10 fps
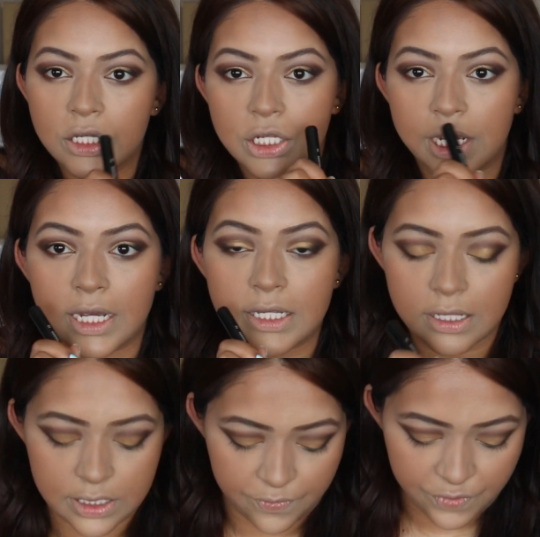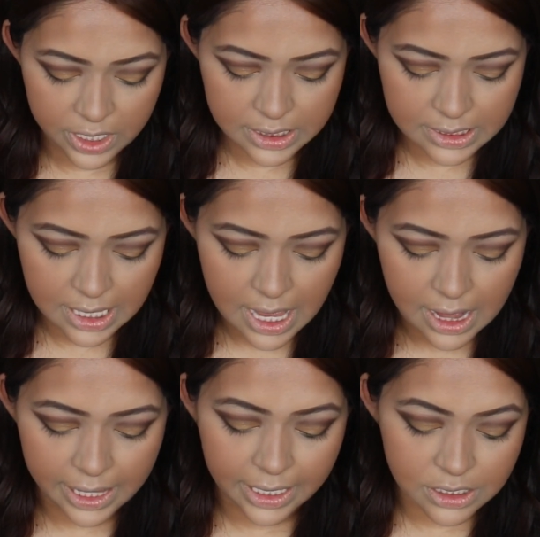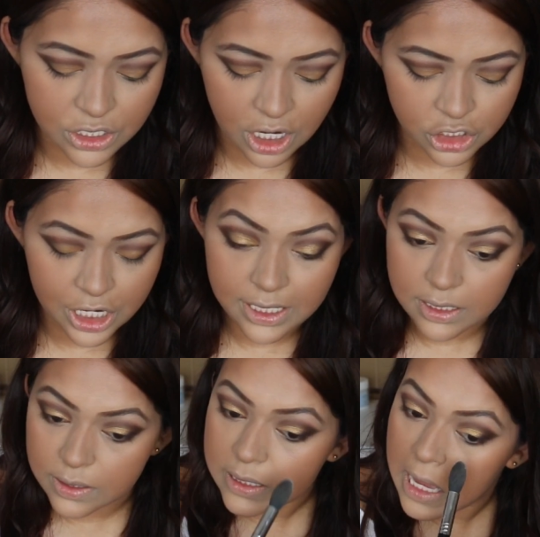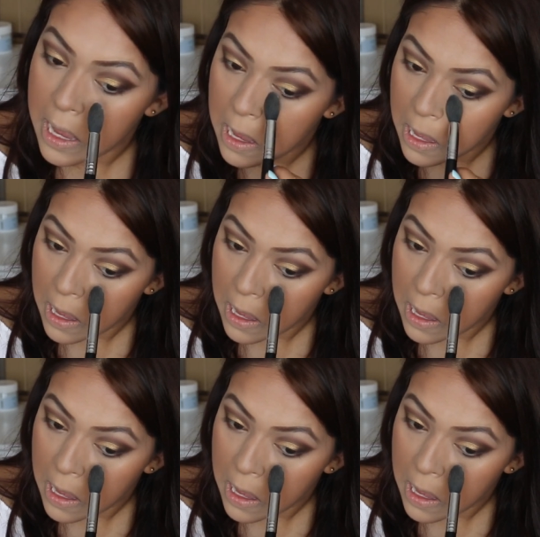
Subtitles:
So do you guys see the difference? Like it's not translucent.